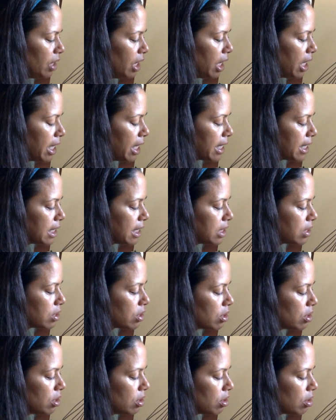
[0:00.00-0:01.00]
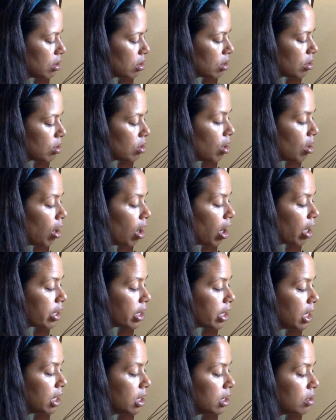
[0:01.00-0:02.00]
is
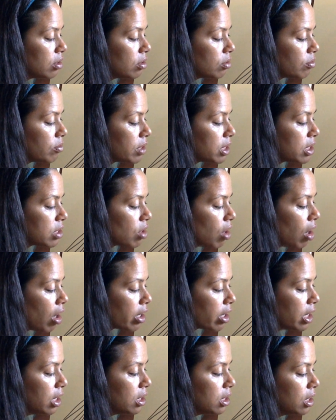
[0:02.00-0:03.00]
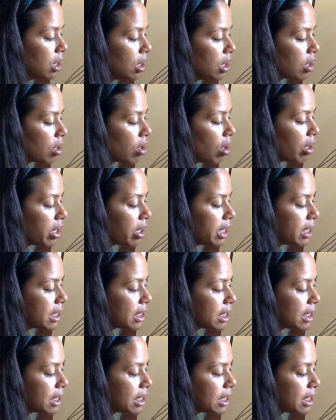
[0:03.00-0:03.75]
cauda. What is cauda? Cauda is